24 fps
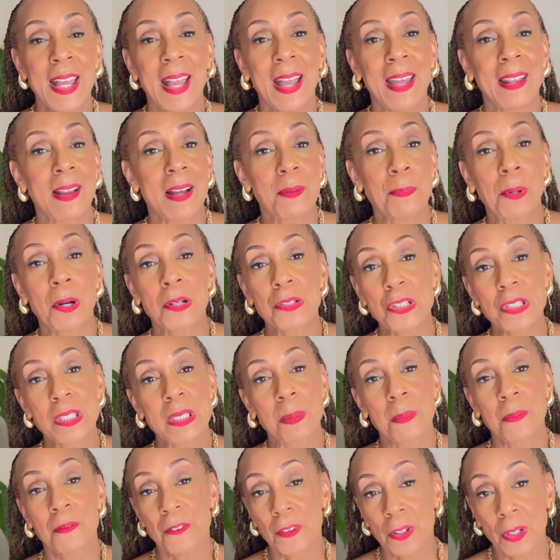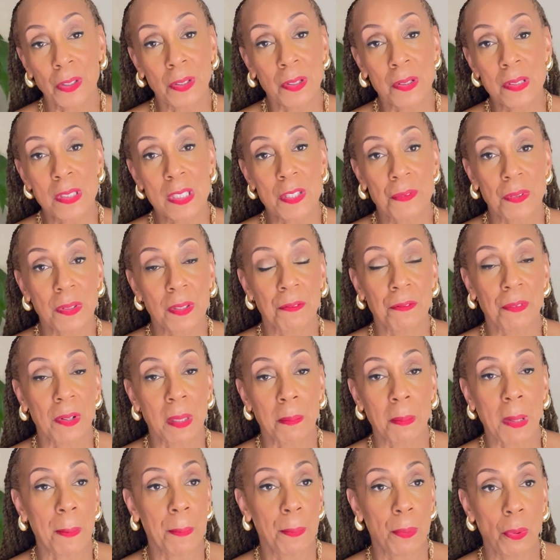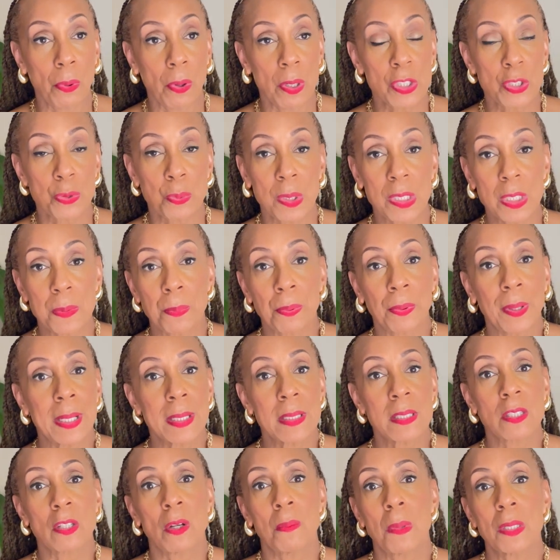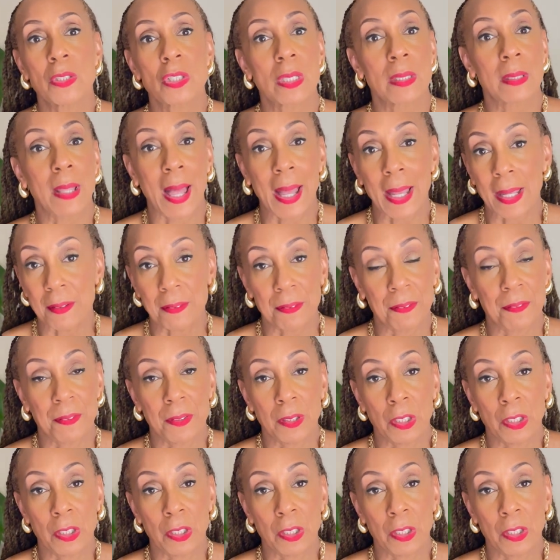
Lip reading: and I purchased some ferns for the front of my porch, which brings so much life,